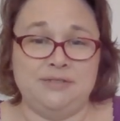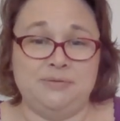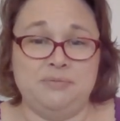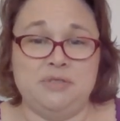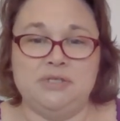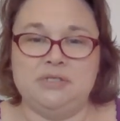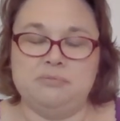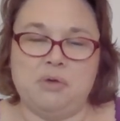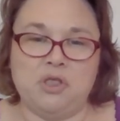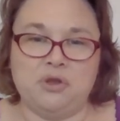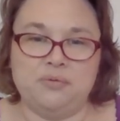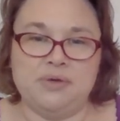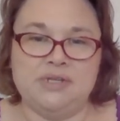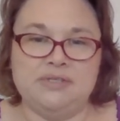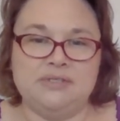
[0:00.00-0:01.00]
some of these
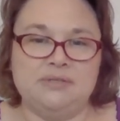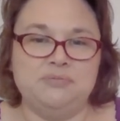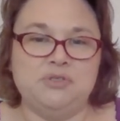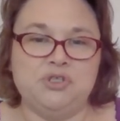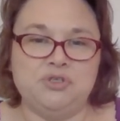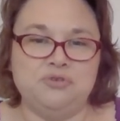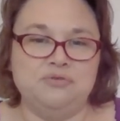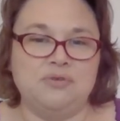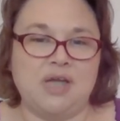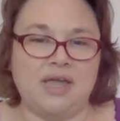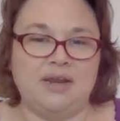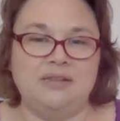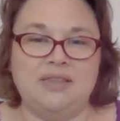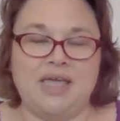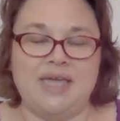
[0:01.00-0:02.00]
smaller ones to
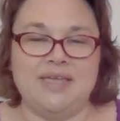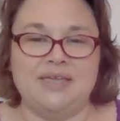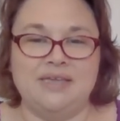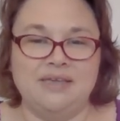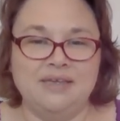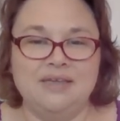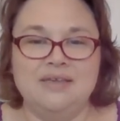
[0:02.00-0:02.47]
kind of like